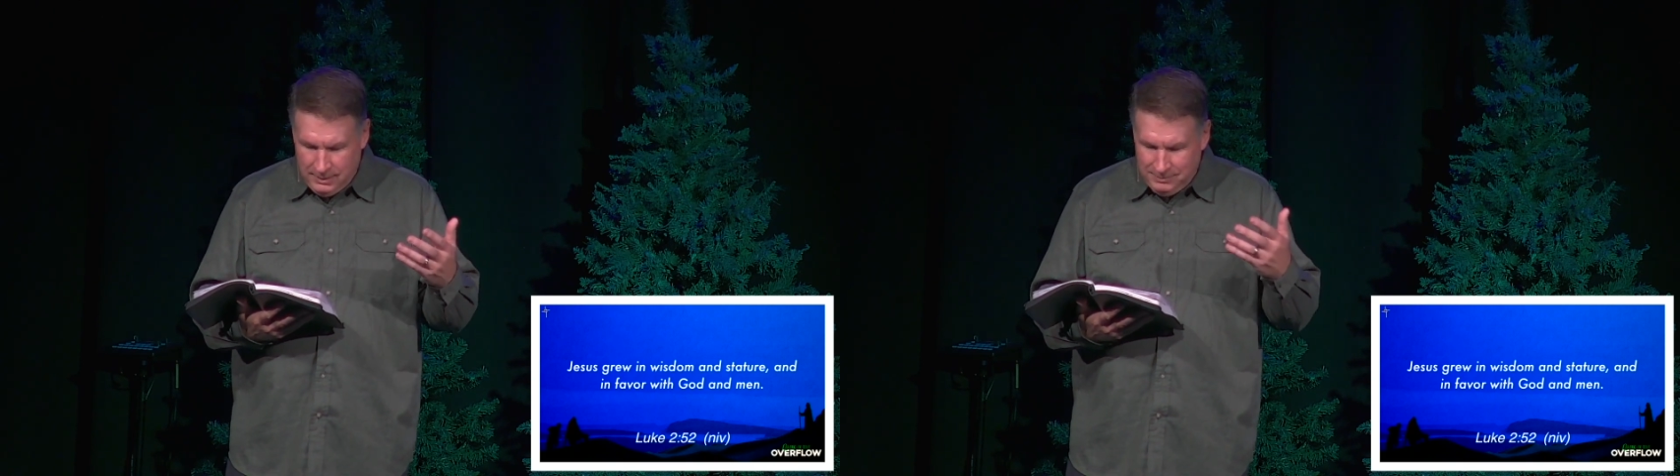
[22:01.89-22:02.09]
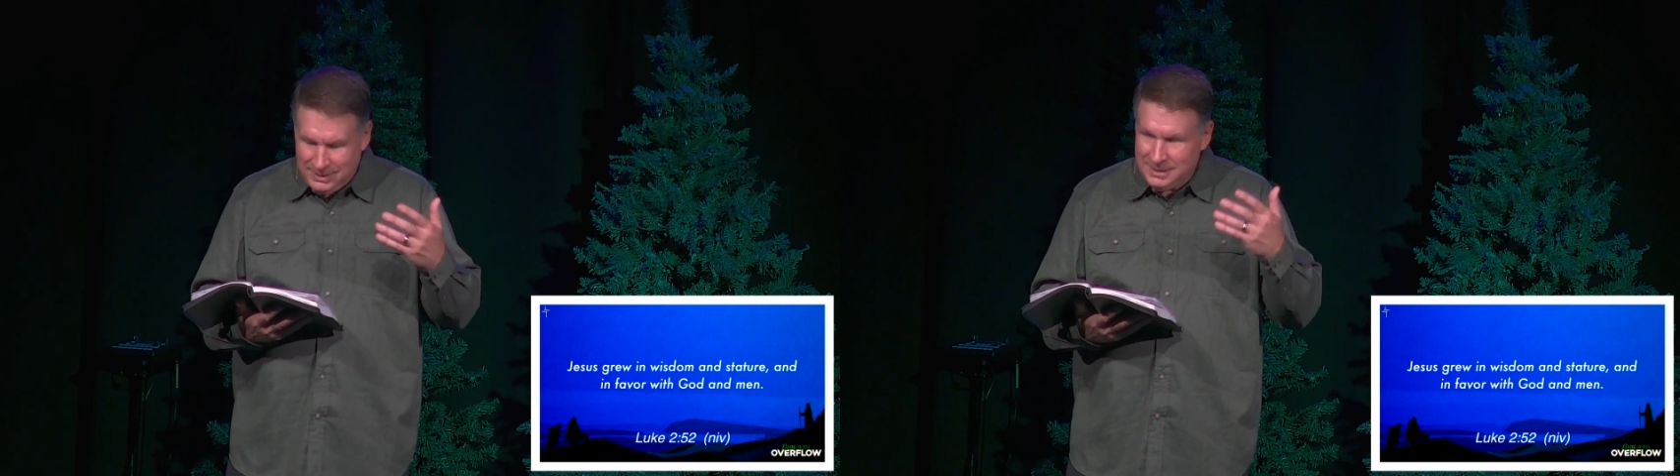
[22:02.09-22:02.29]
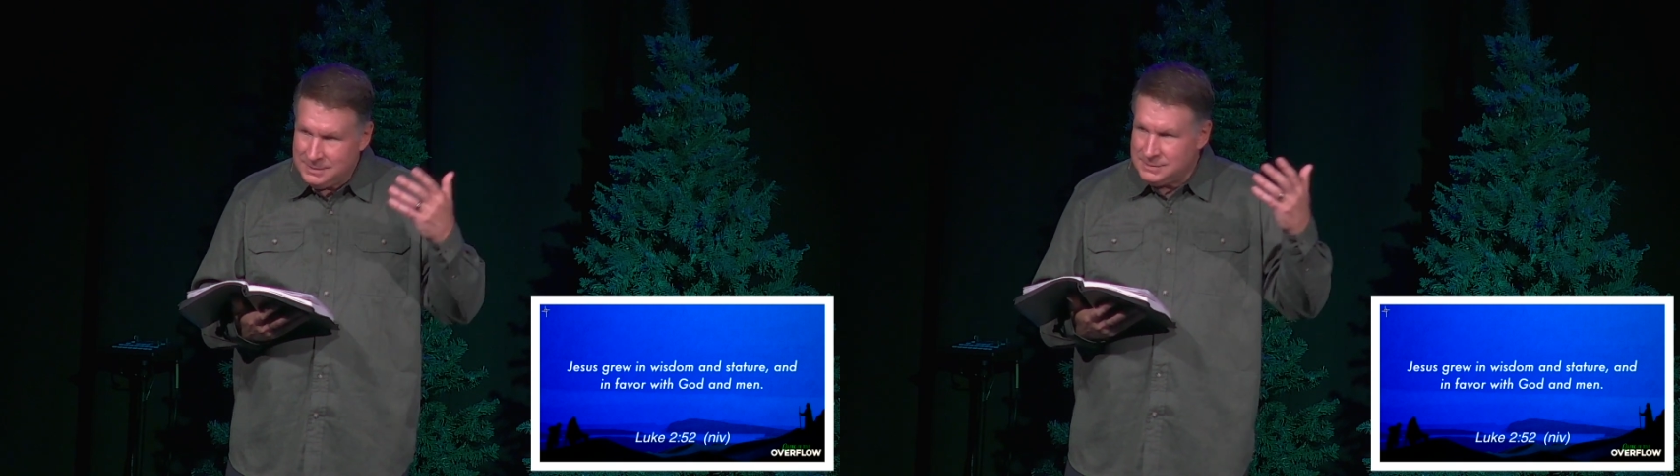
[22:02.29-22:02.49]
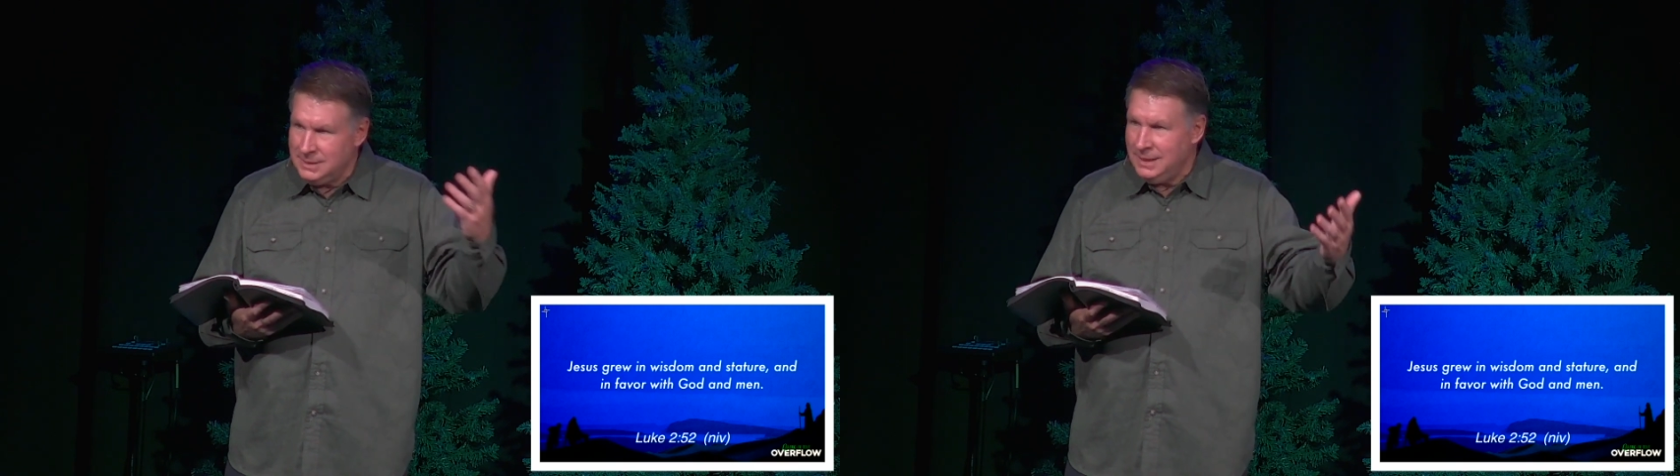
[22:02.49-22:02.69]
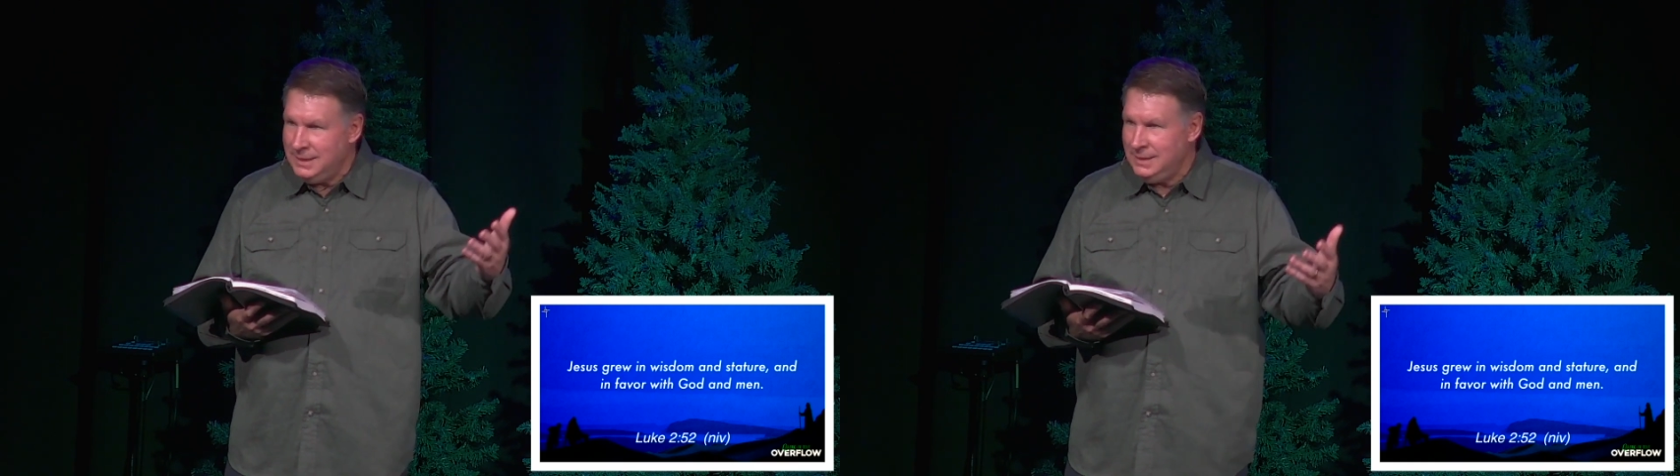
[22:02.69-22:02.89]
because
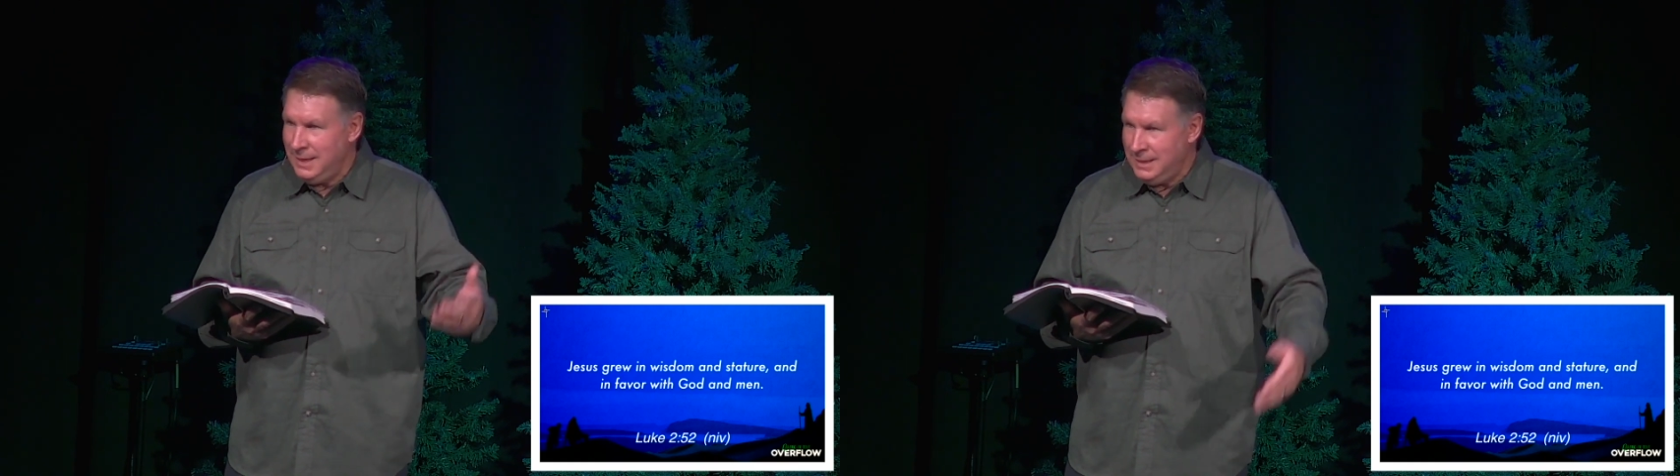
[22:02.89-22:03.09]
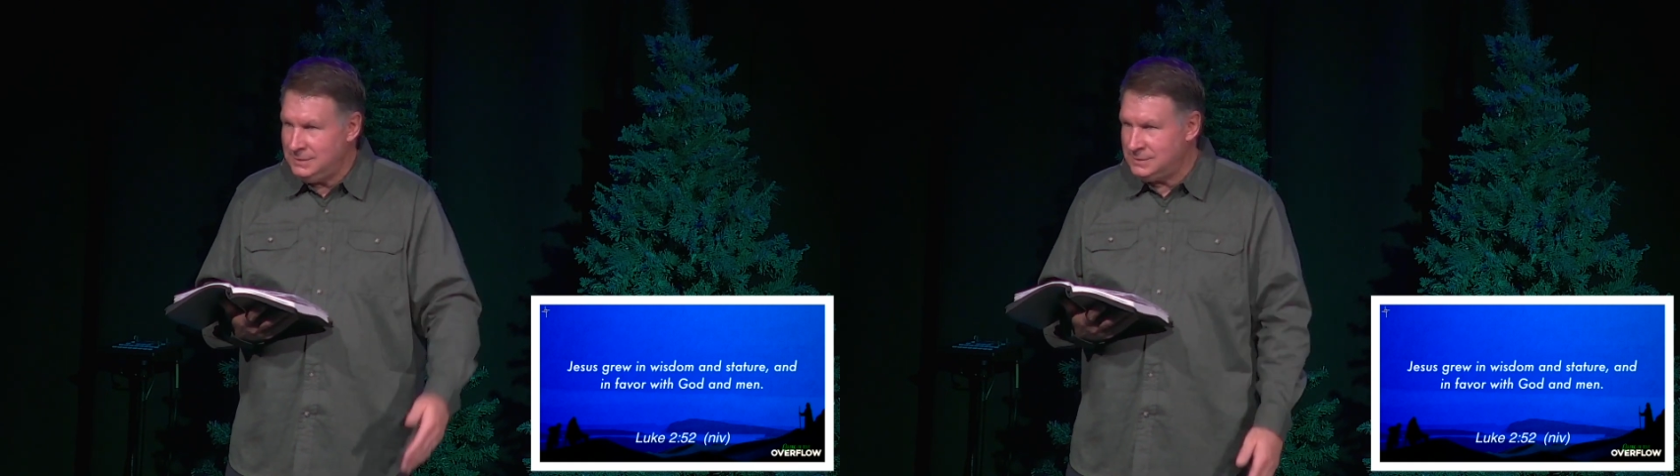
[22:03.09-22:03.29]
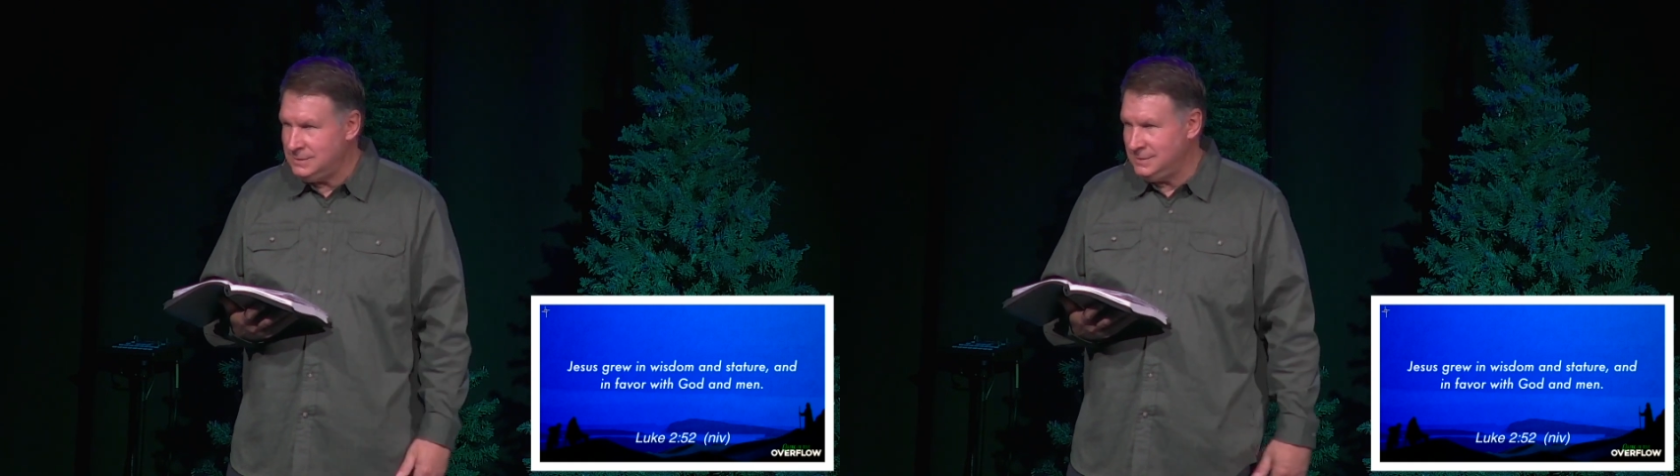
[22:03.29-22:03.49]
he aced his